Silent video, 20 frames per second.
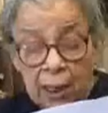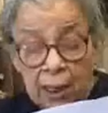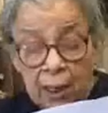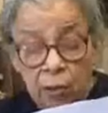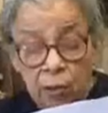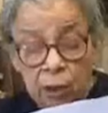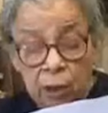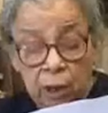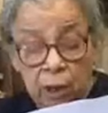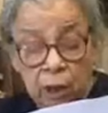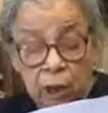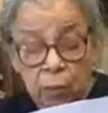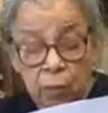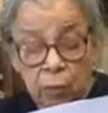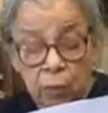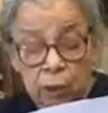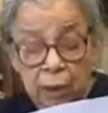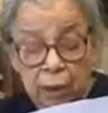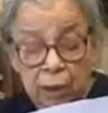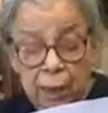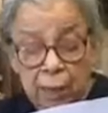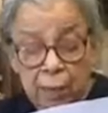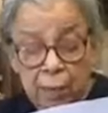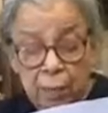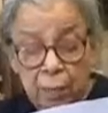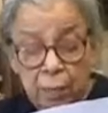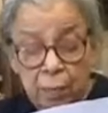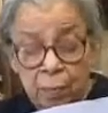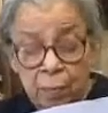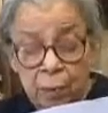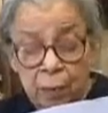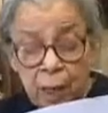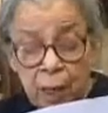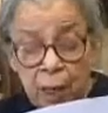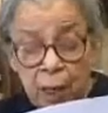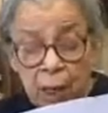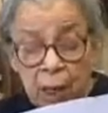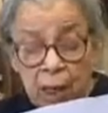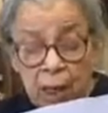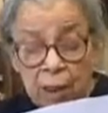around the Narmada Dam,
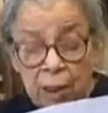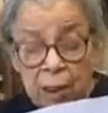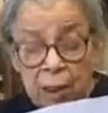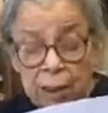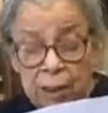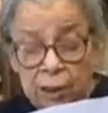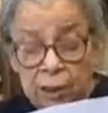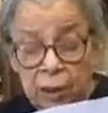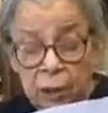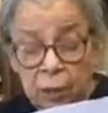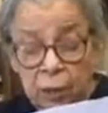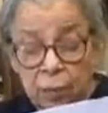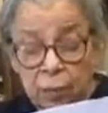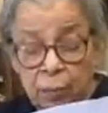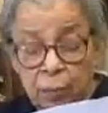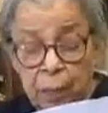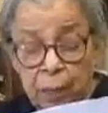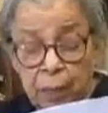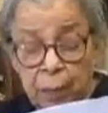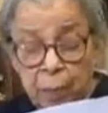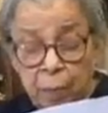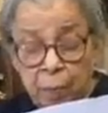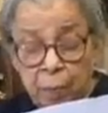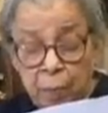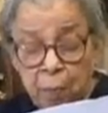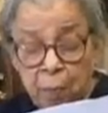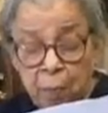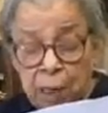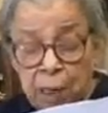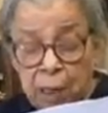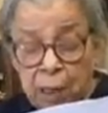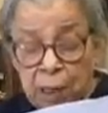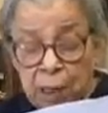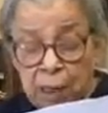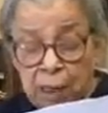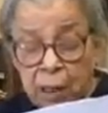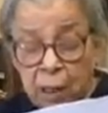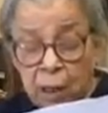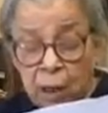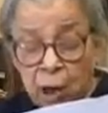hundreds of rape,
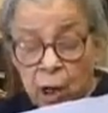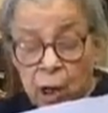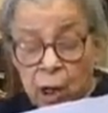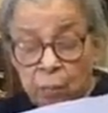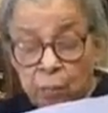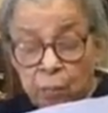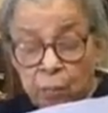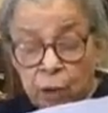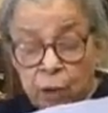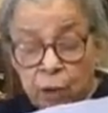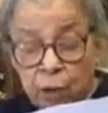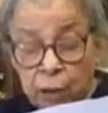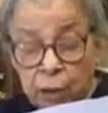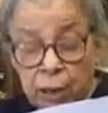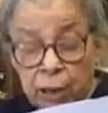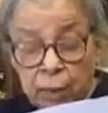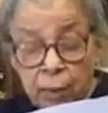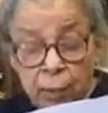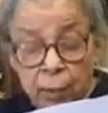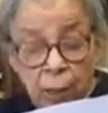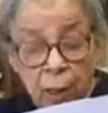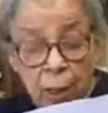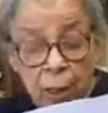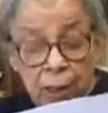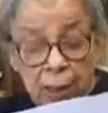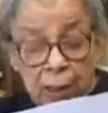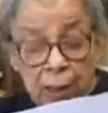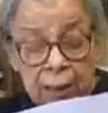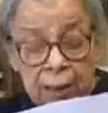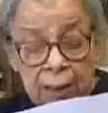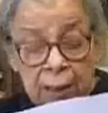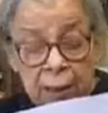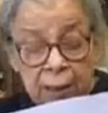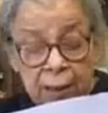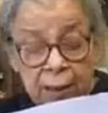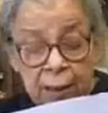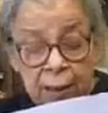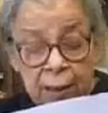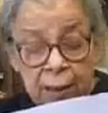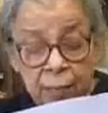murder, lock-up torture,
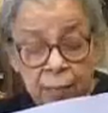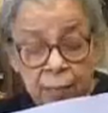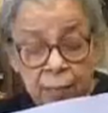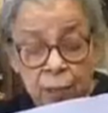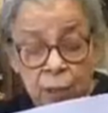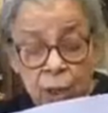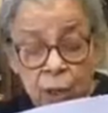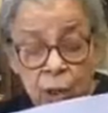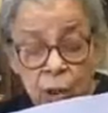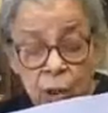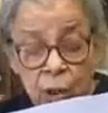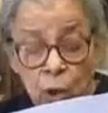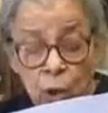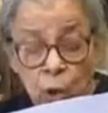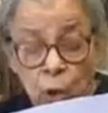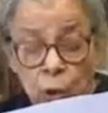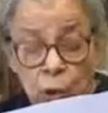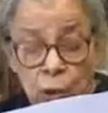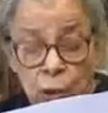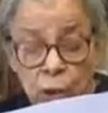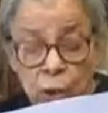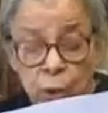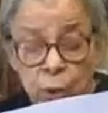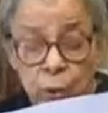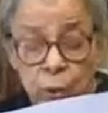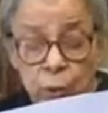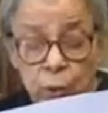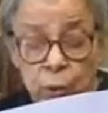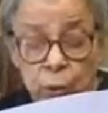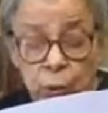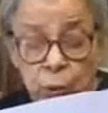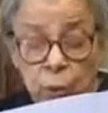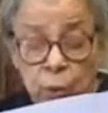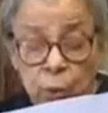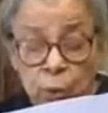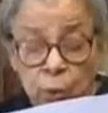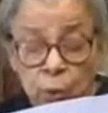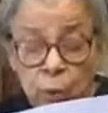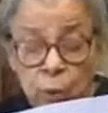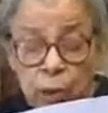etc., non-issues
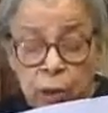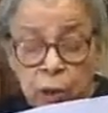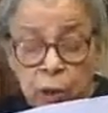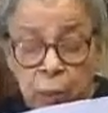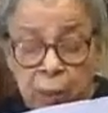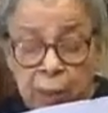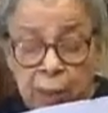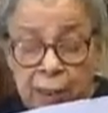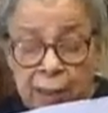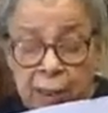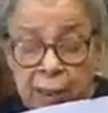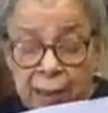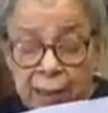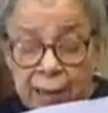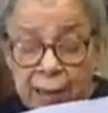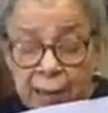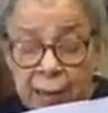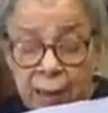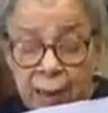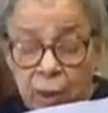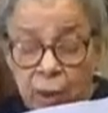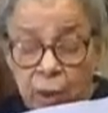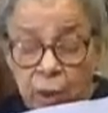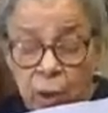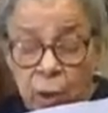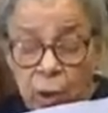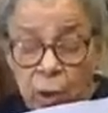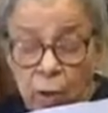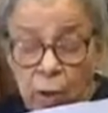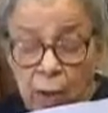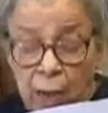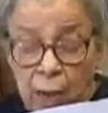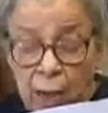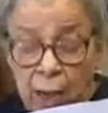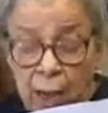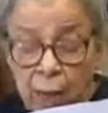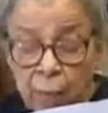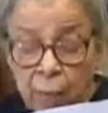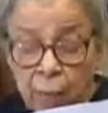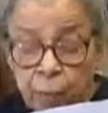which by natural law
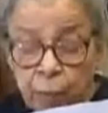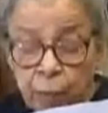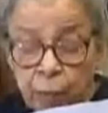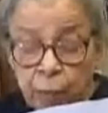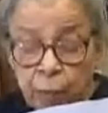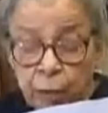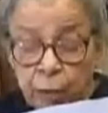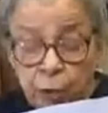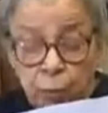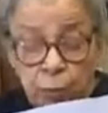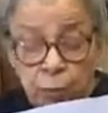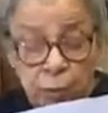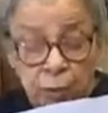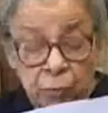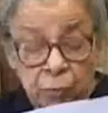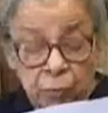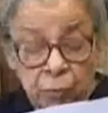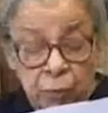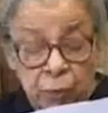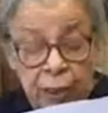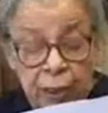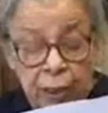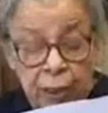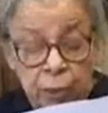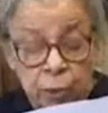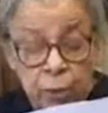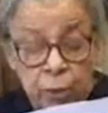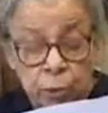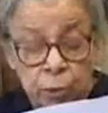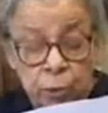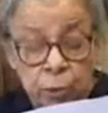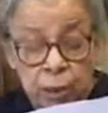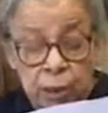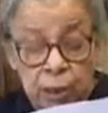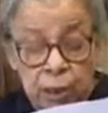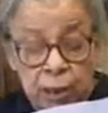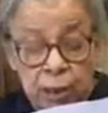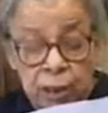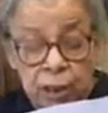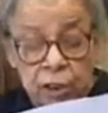approached but failed to
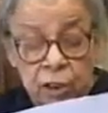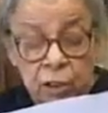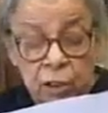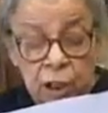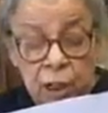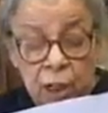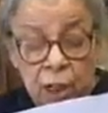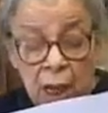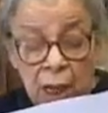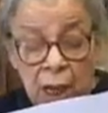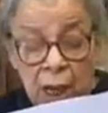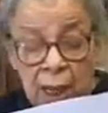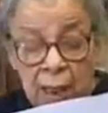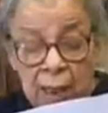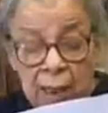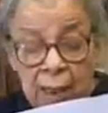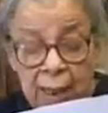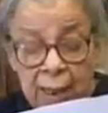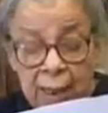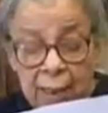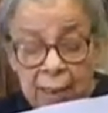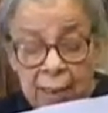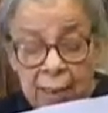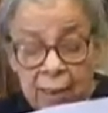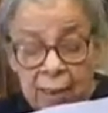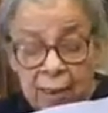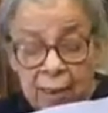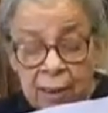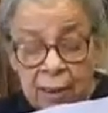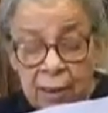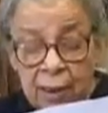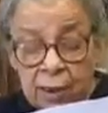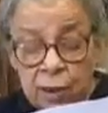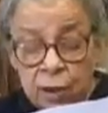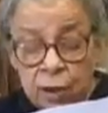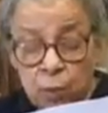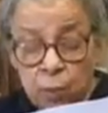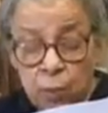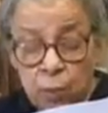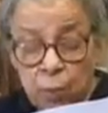reach, highlighting in the
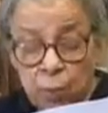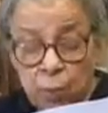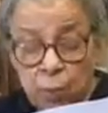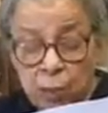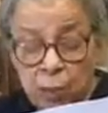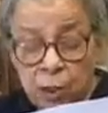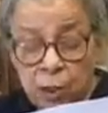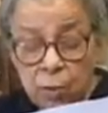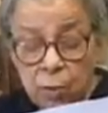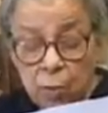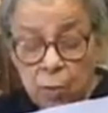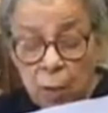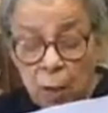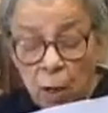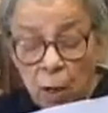newspaper,